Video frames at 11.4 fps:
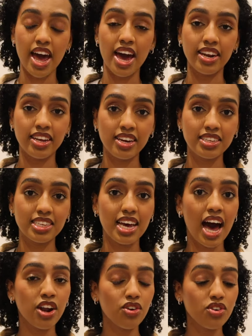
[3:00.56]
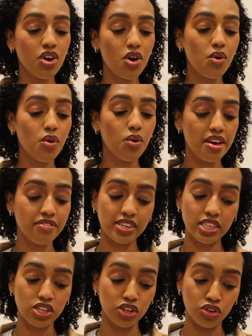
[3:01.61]
Addict. I don't know if
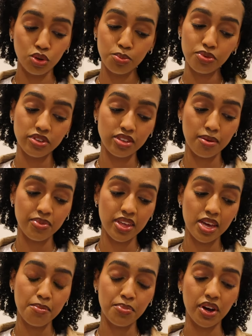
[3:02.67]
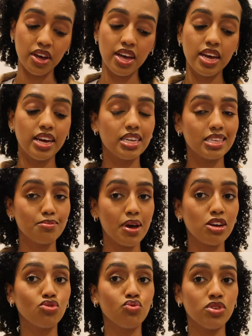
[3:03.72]
it's a dupe for something, but it
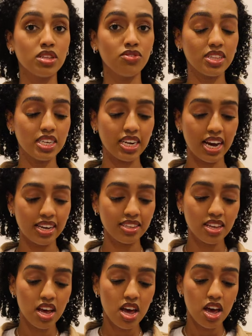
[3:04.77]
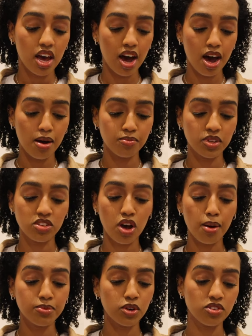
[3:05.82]
smells really, really nice. The
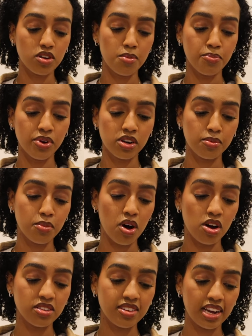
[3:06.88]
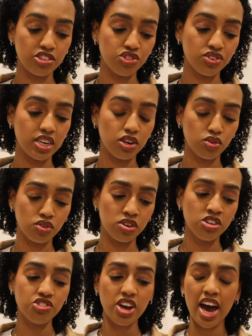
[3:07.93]
top notes are bergamot, tangerine, and
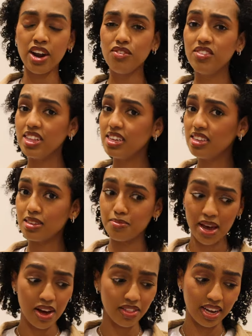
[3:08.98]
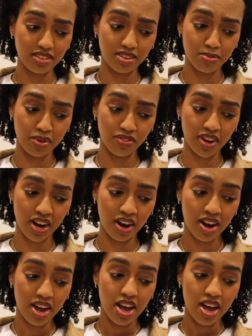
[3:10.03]
orange. I don't really smell that, to be fair.